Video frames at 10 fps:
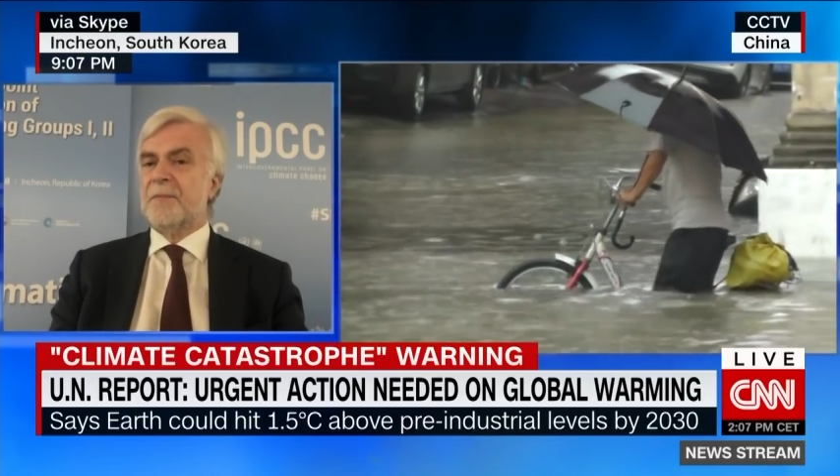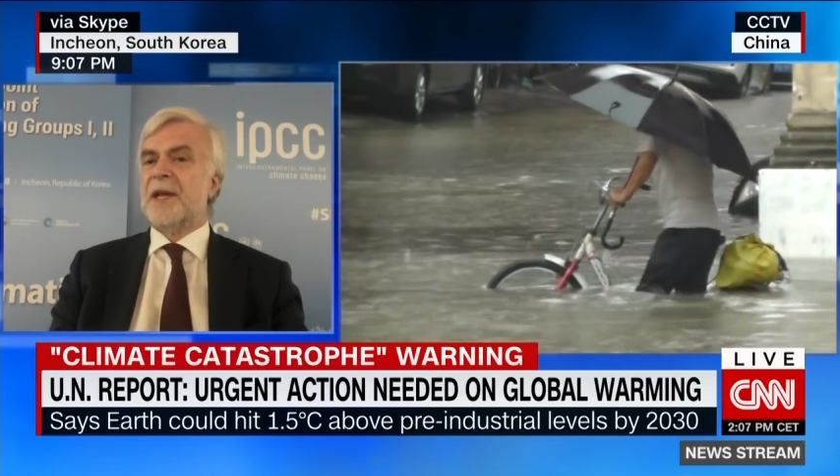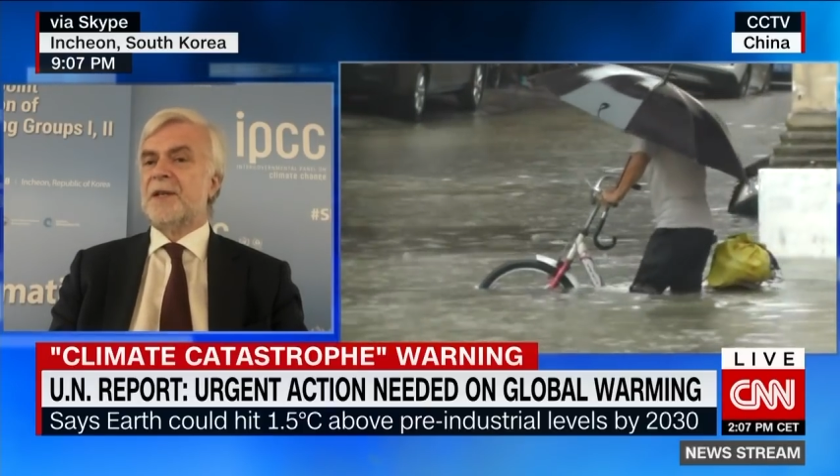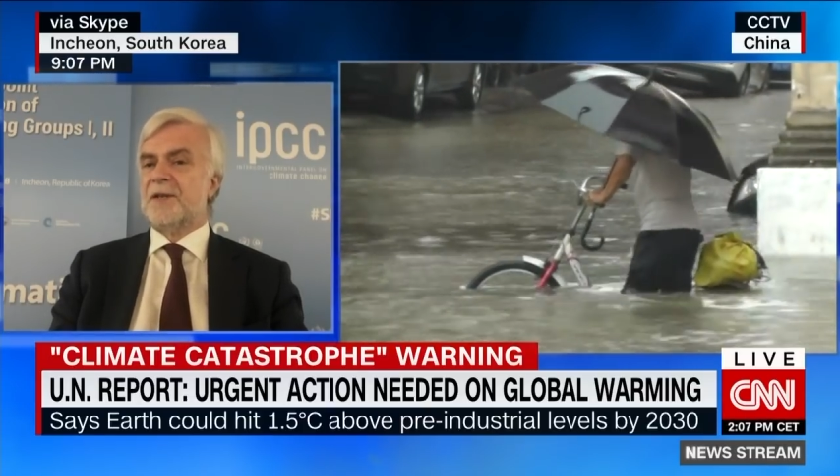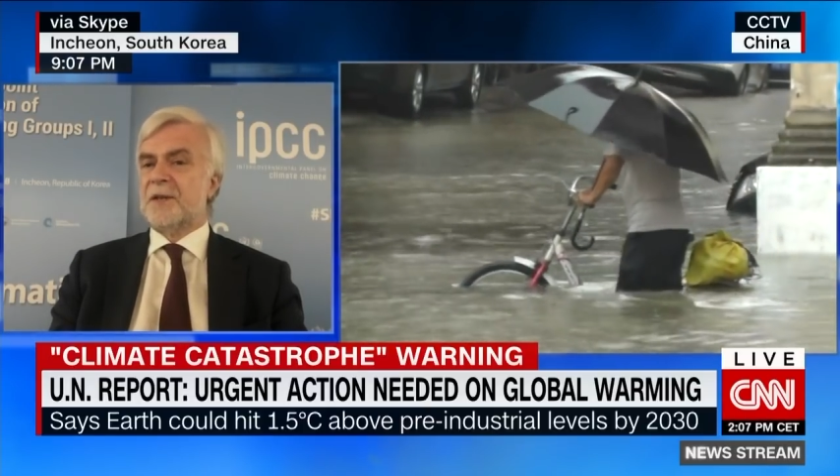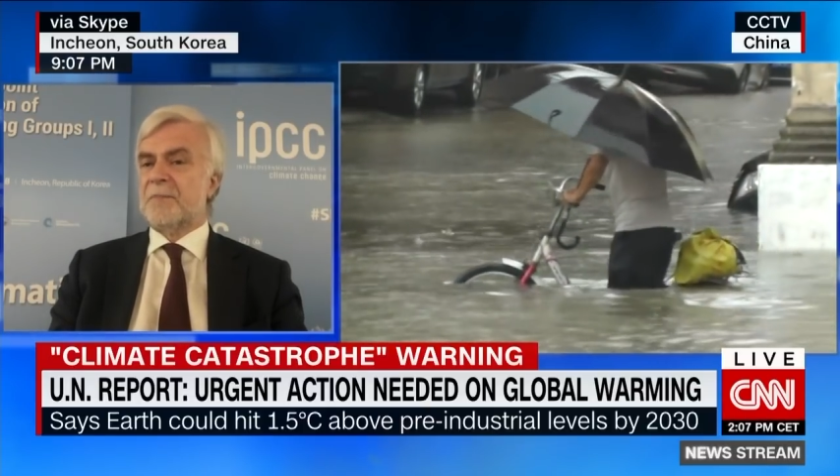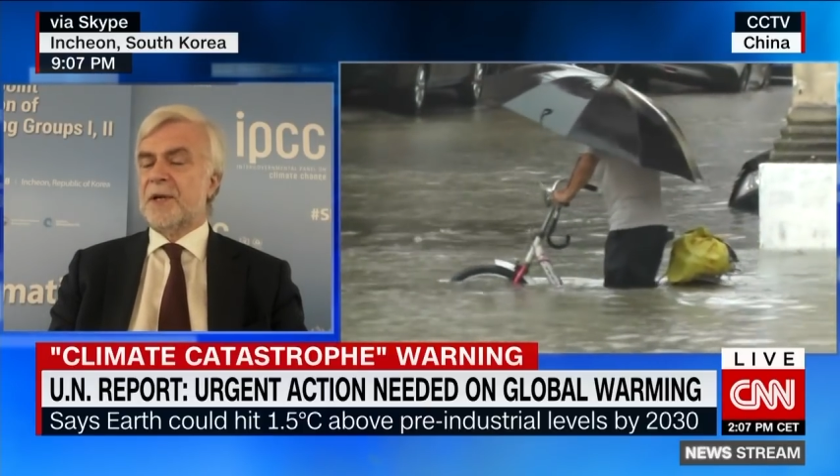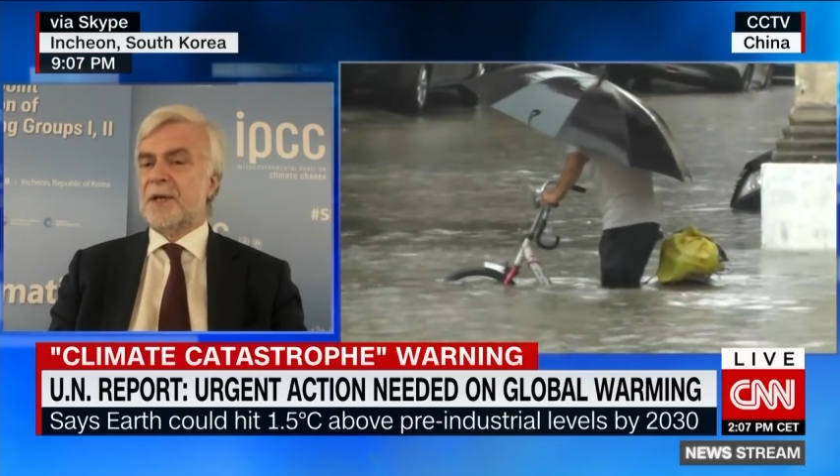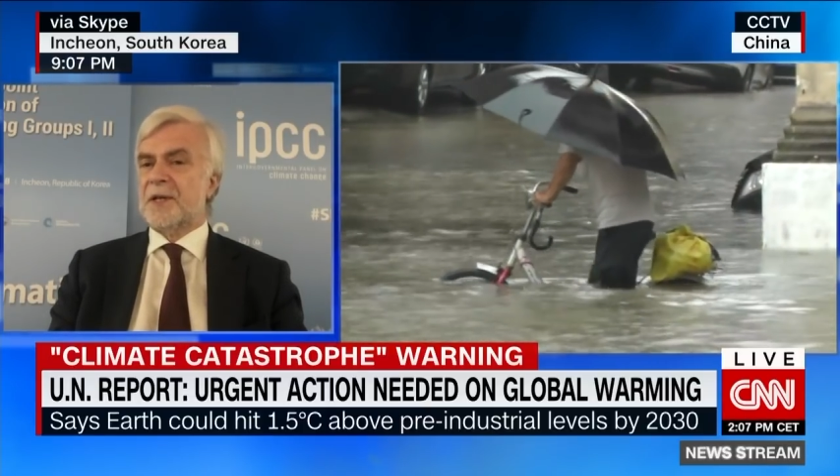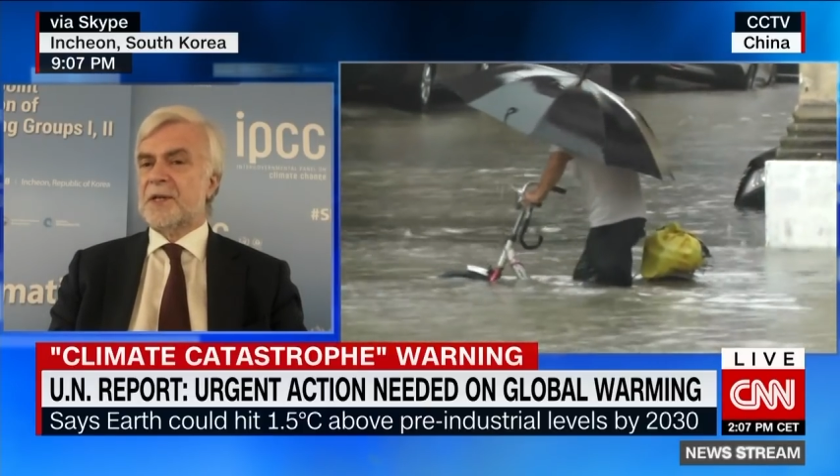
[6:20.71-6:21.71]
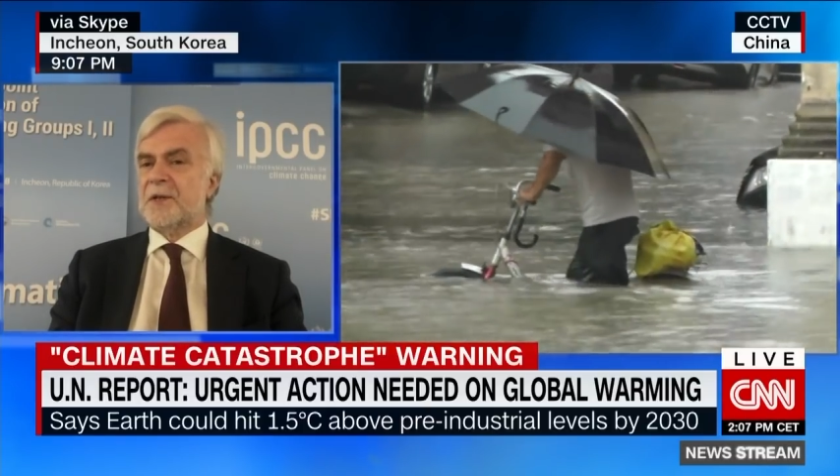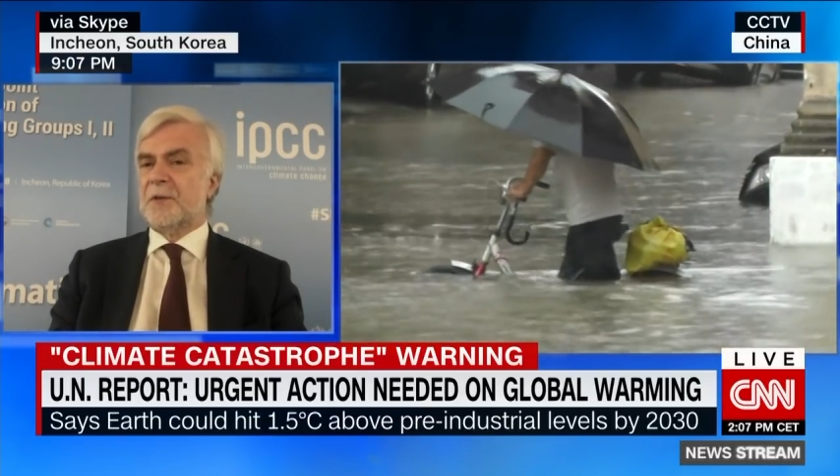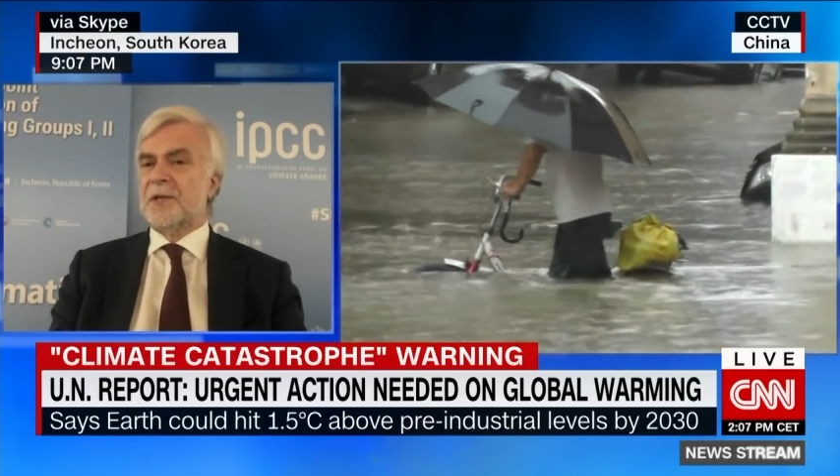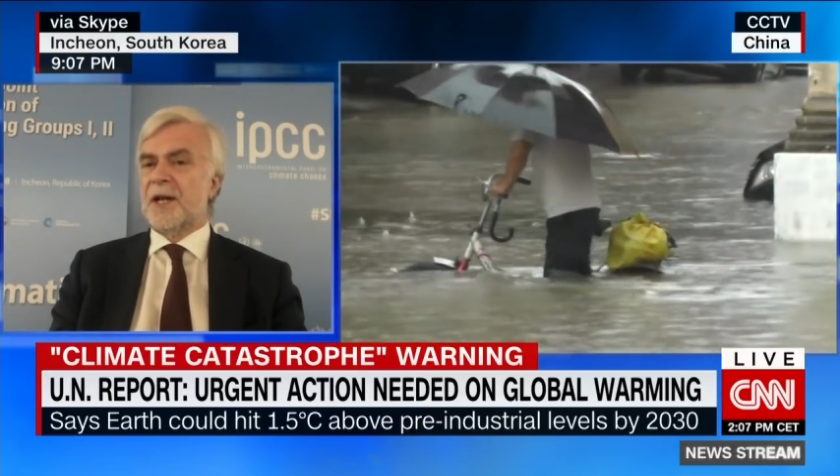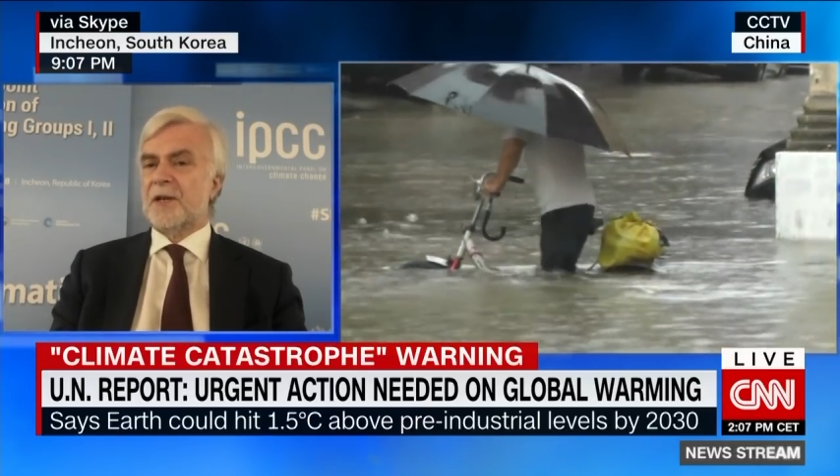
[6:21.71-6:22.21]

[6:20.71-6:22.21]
made under Paris don't